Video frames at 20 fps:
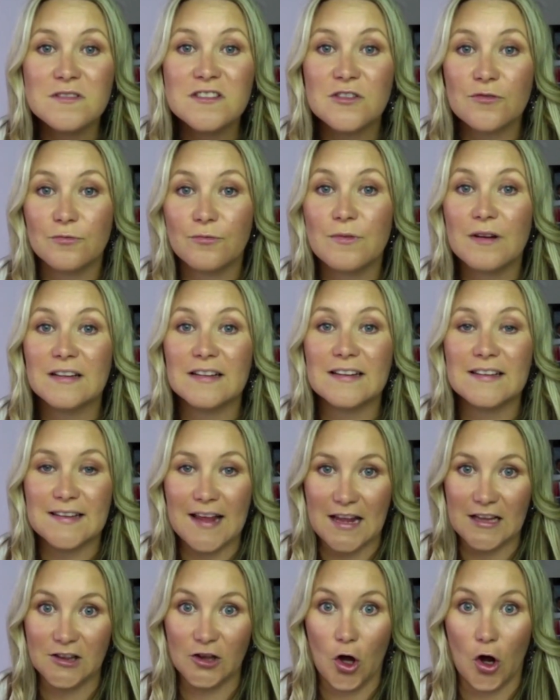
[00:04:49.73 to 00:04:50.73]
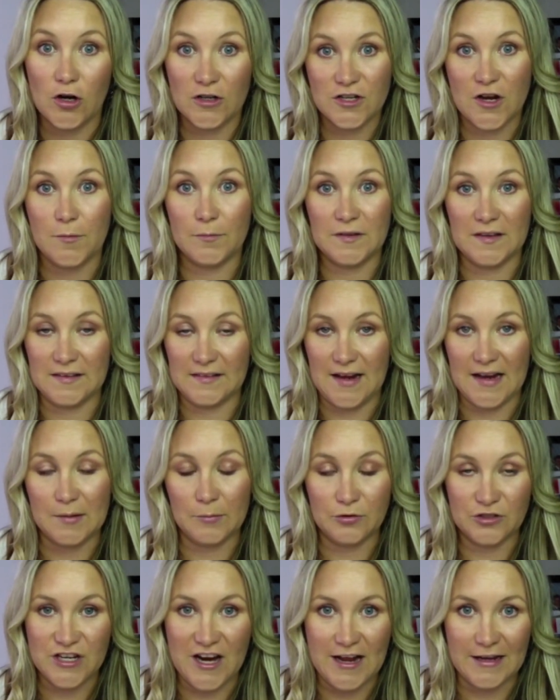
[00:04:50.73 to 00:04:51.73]
to really see long-term
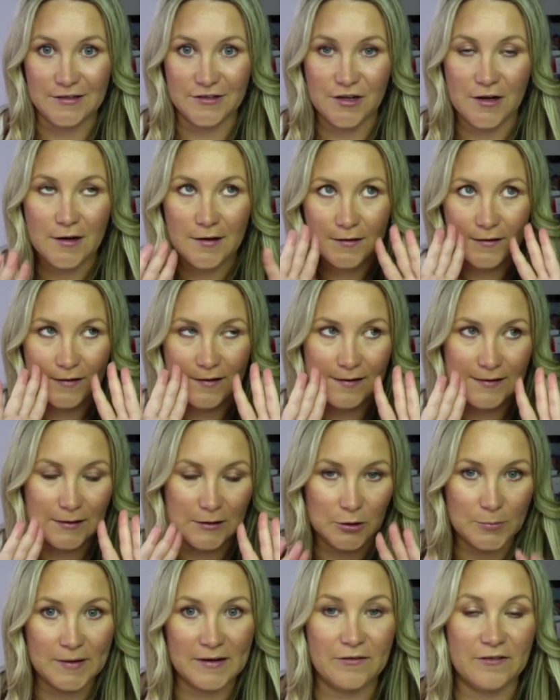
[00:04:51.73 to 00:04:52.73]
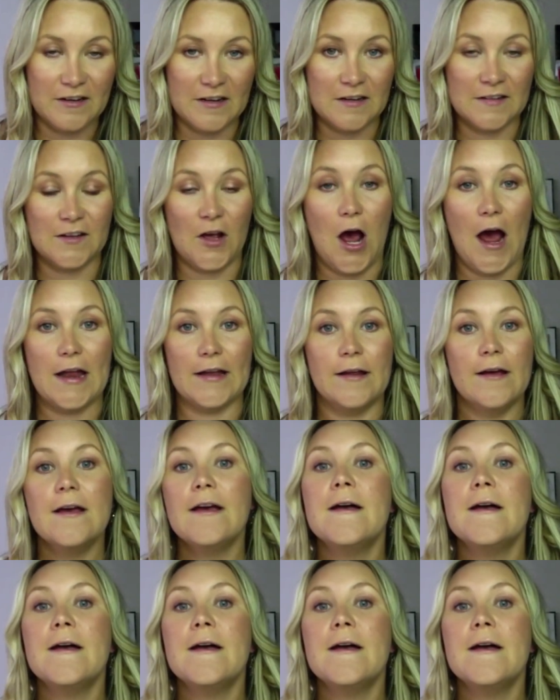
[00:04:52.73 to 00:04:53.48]
sustainable change. So that's a little bit of an aside.